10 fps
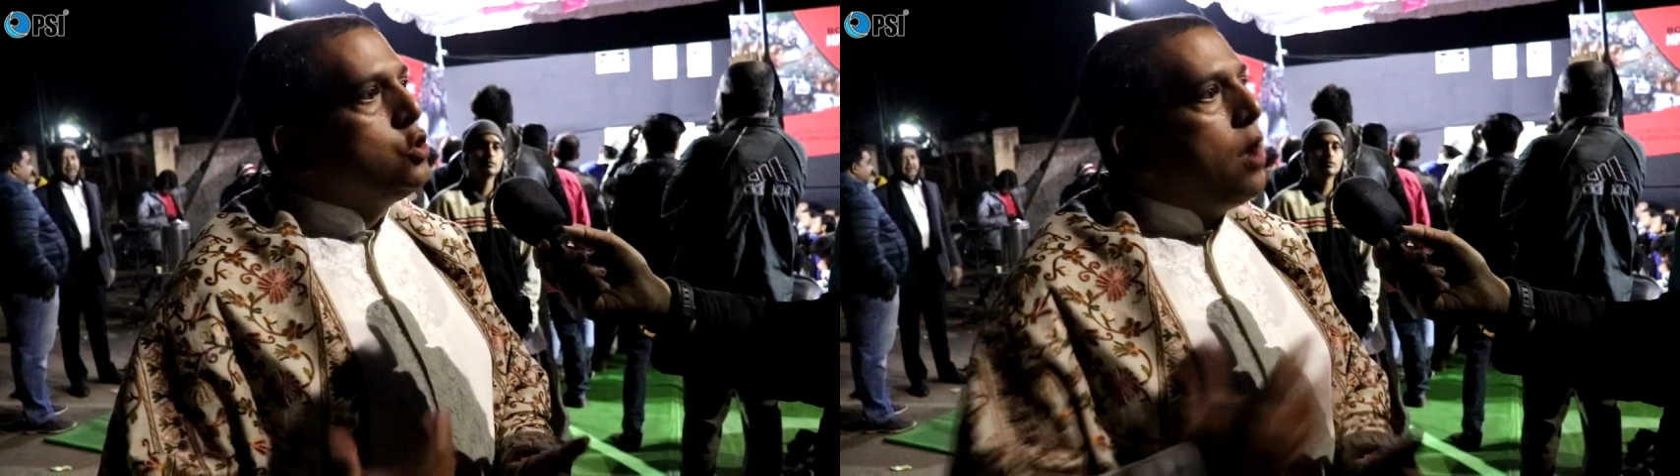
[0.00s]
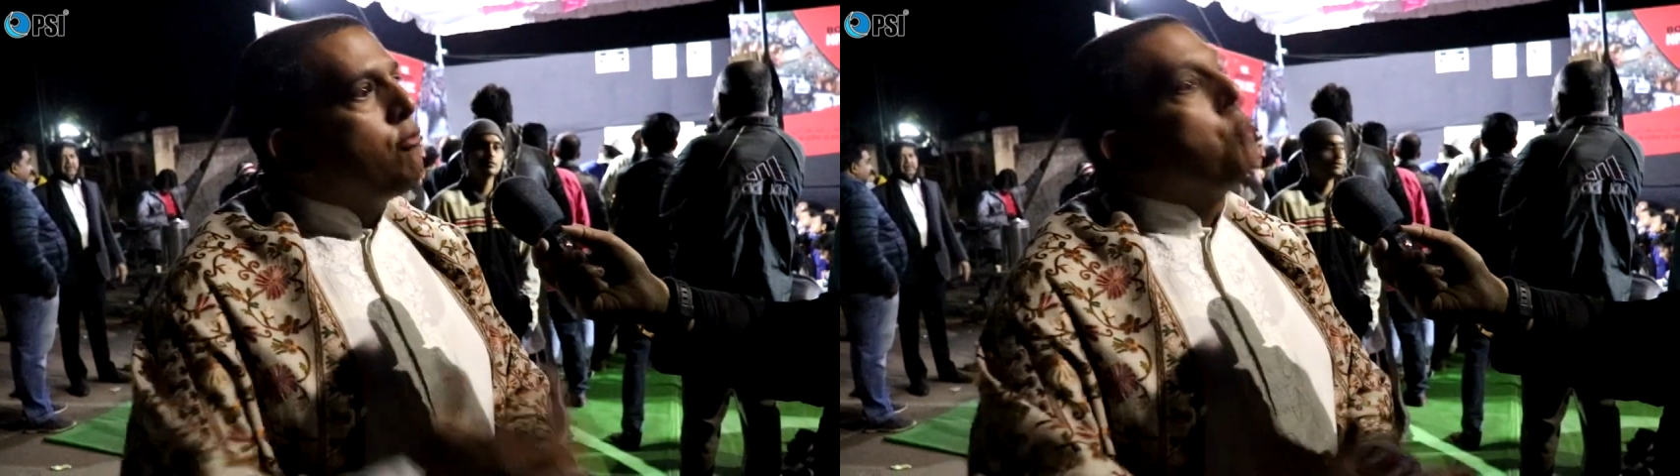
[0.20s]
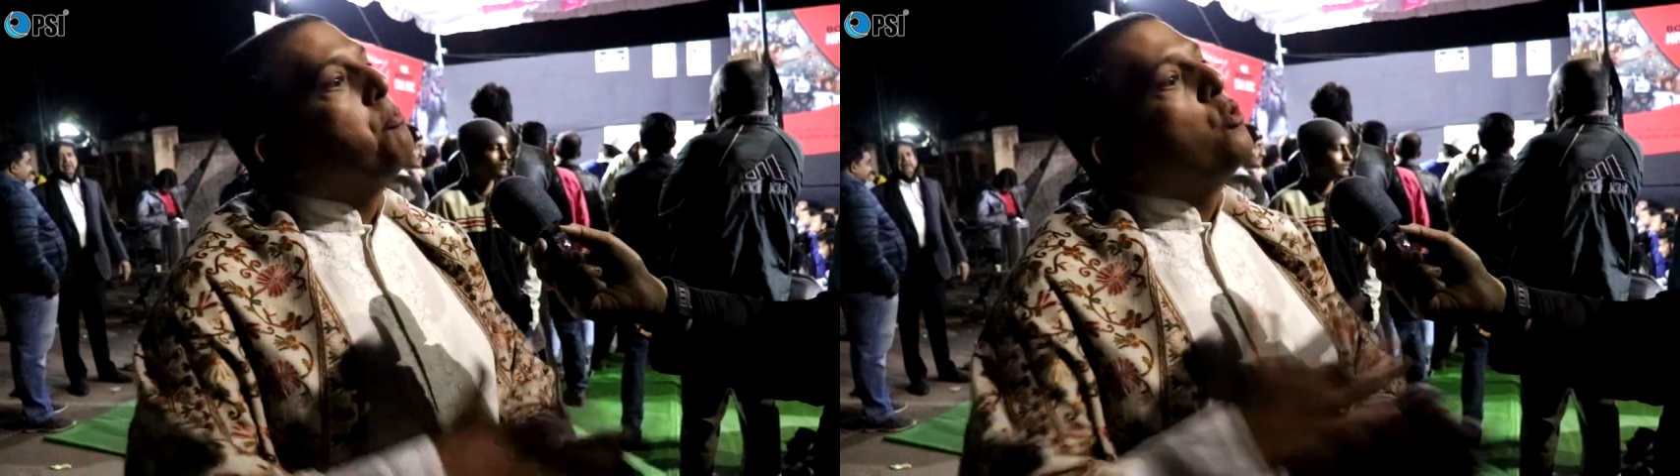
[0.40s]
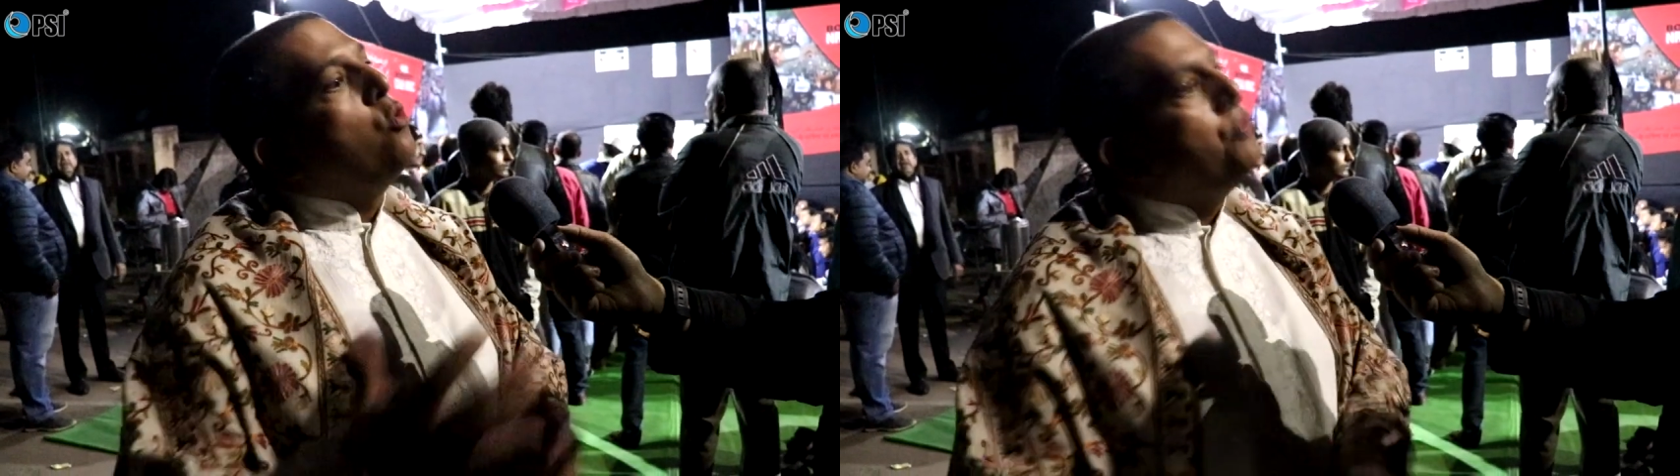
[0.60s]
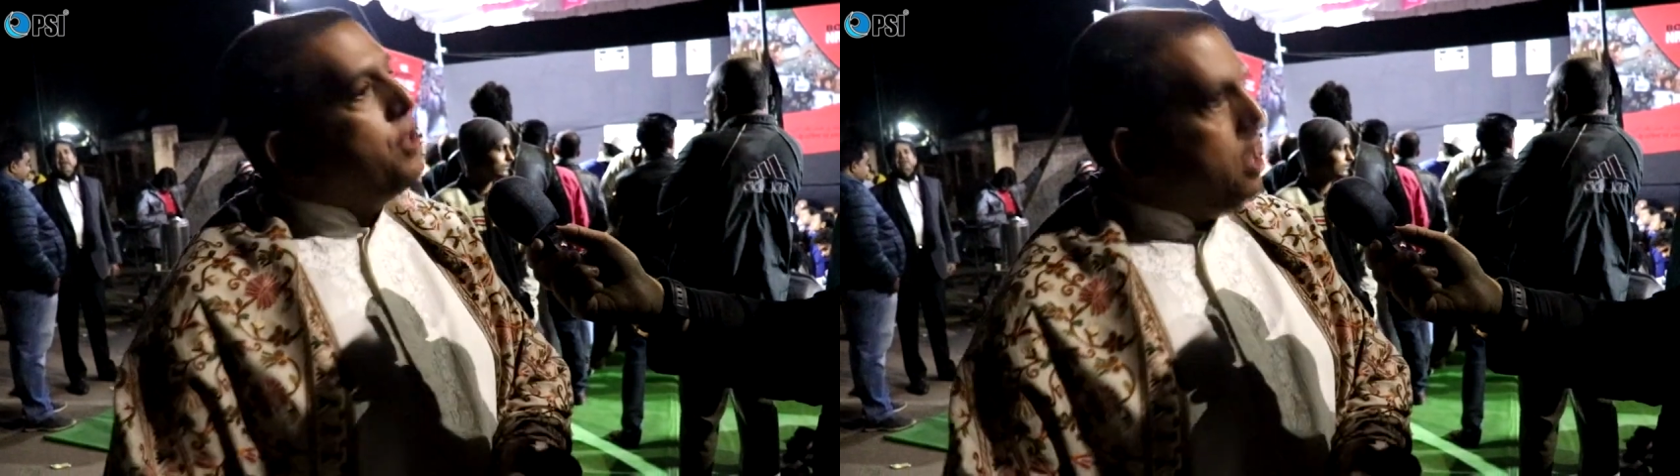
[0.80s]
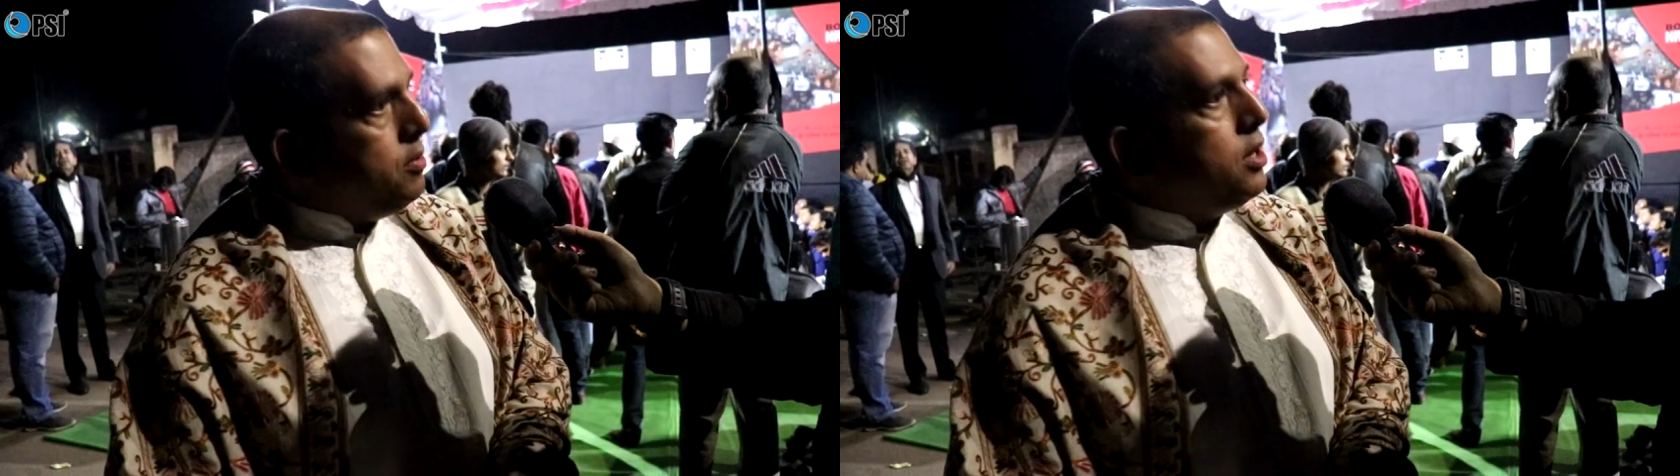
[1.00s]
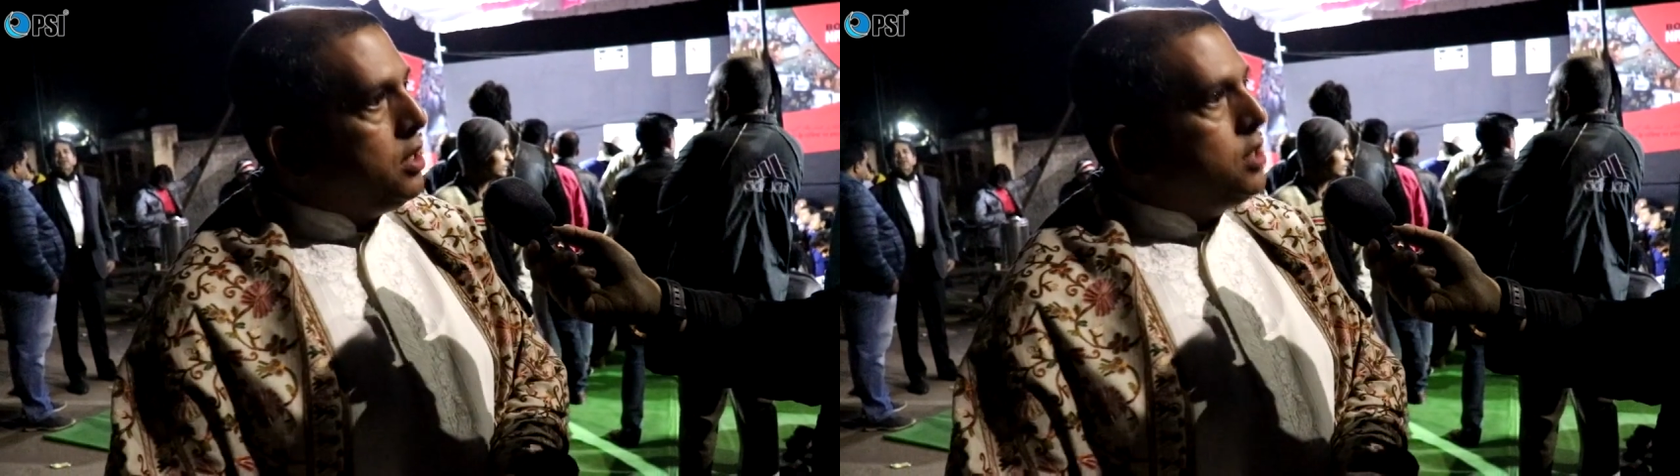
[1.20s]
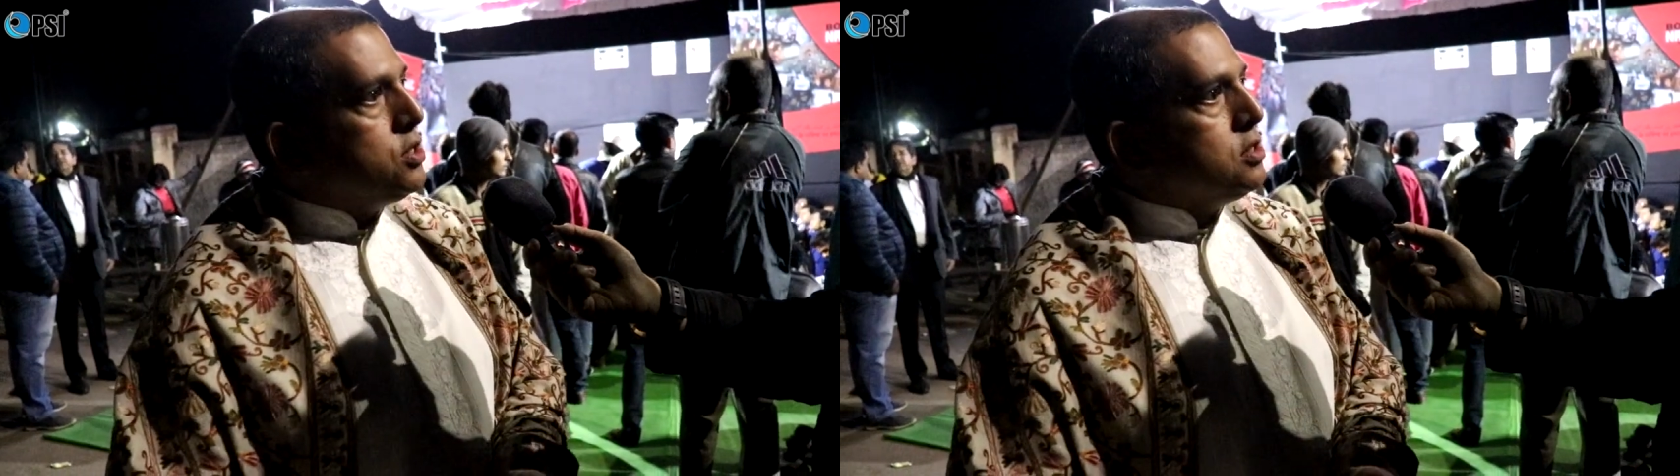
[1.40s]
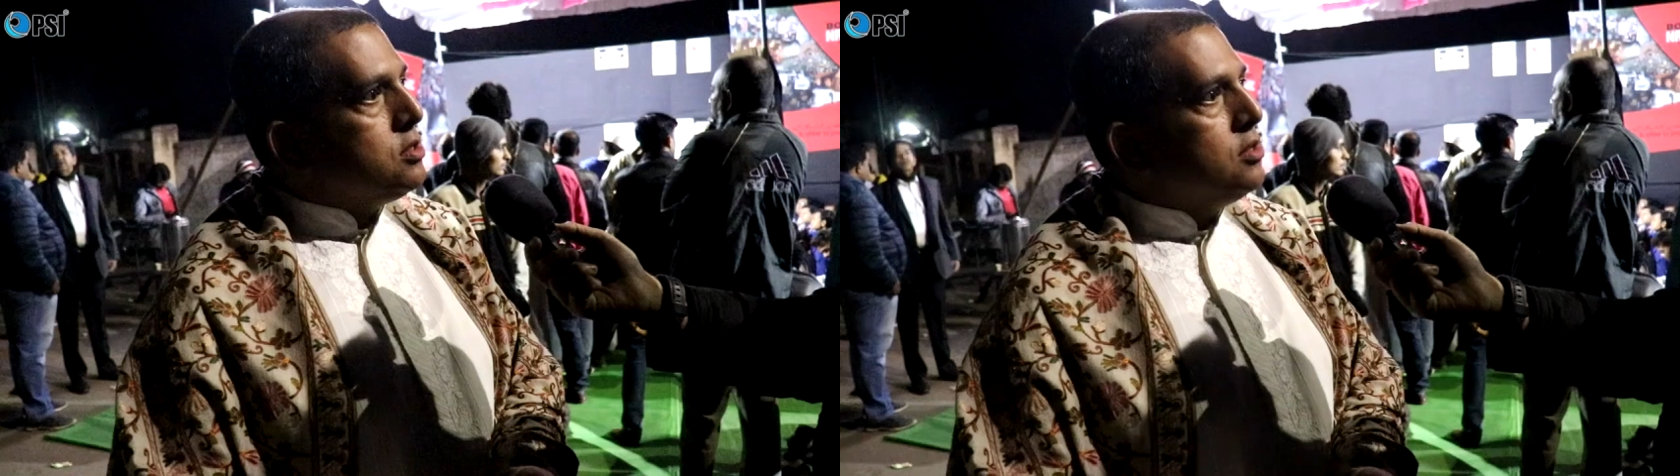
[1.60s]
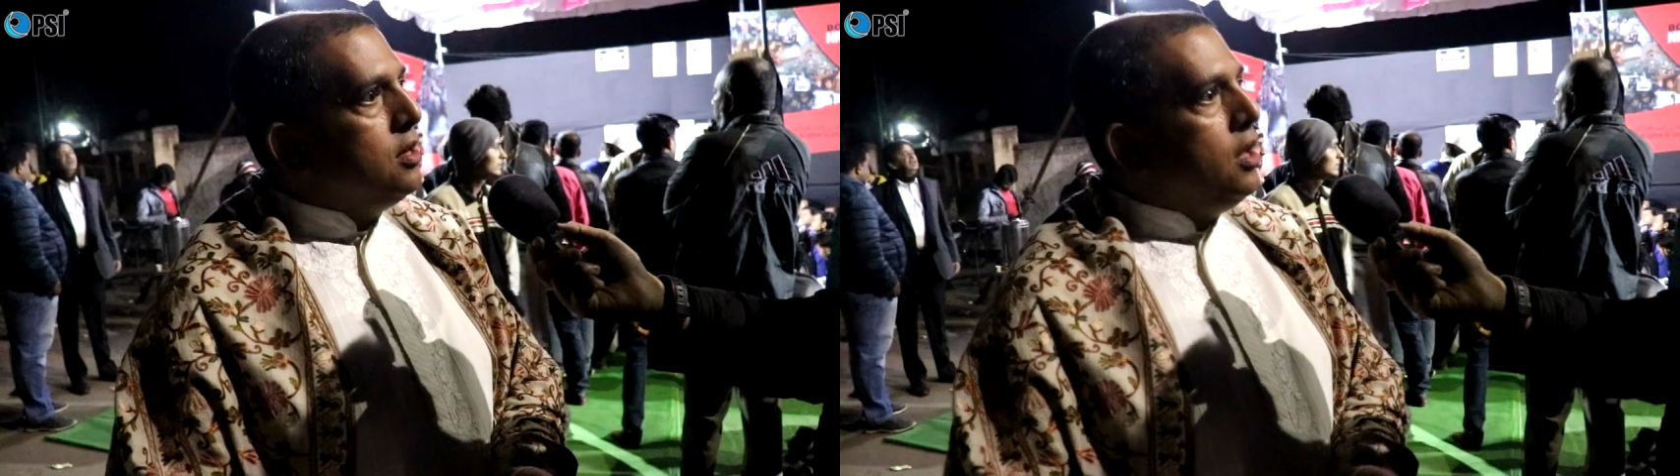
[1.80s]
You have to prove they are
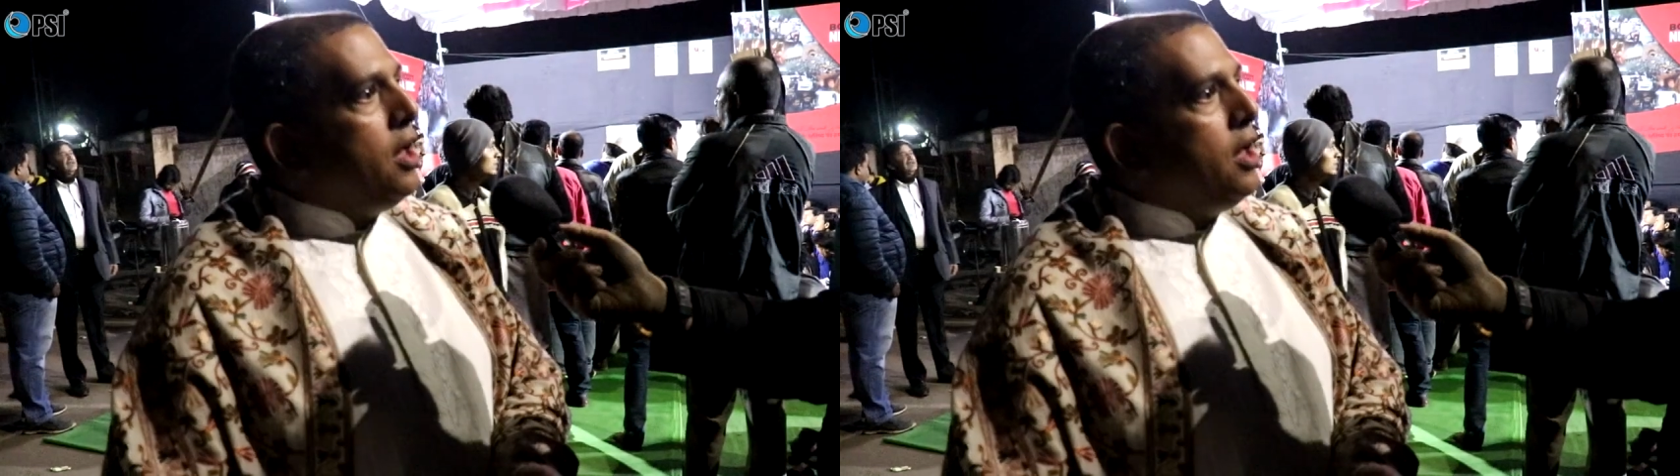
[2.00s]
Bangladeshis.